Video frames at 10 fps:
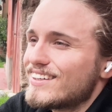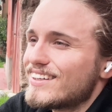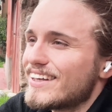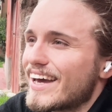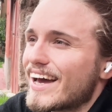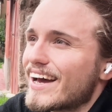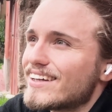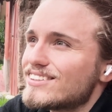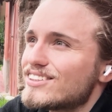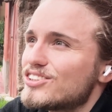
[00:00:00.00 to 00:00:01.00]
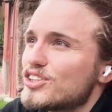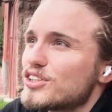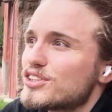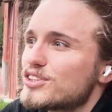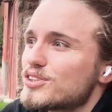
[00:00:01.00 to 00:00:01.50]
yeah,
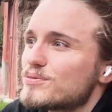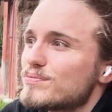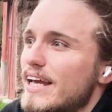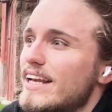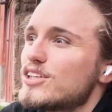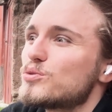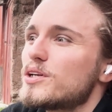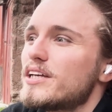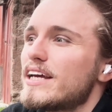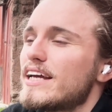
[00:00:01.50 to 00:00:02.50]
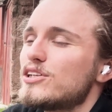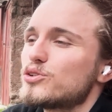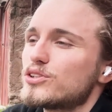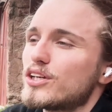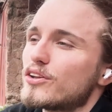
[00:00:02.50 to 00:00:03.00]
it is really
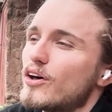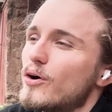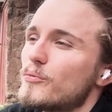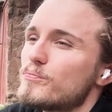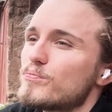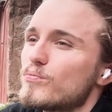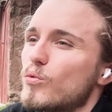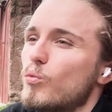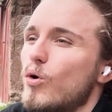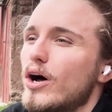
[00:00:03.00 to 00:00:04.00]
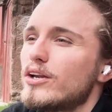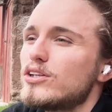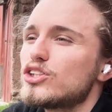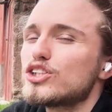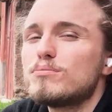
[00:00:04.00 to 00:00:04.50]
interesting though.
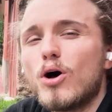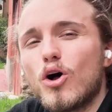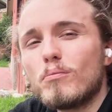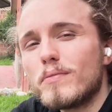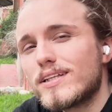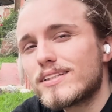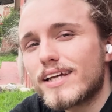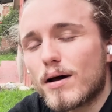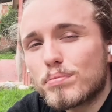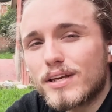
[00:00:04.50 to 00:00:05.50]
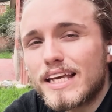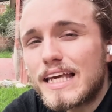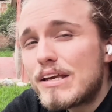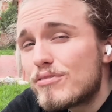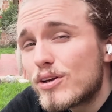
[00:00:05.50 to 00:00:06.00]
One small misstep,
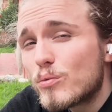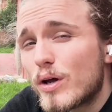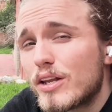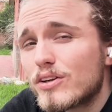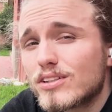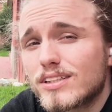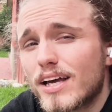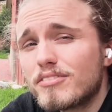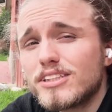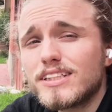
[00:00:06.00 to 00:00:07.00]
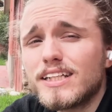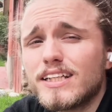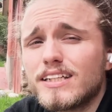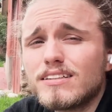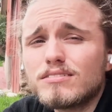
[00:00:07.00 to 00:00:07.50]
even when you're
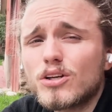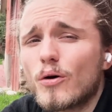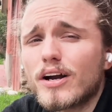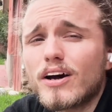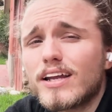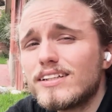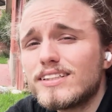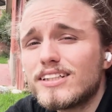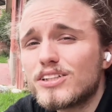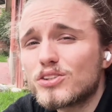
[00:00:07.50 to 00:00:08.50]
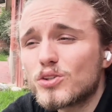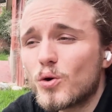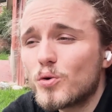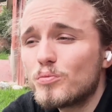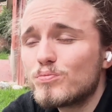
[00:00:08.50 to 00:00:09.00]
17 going on 18 years old,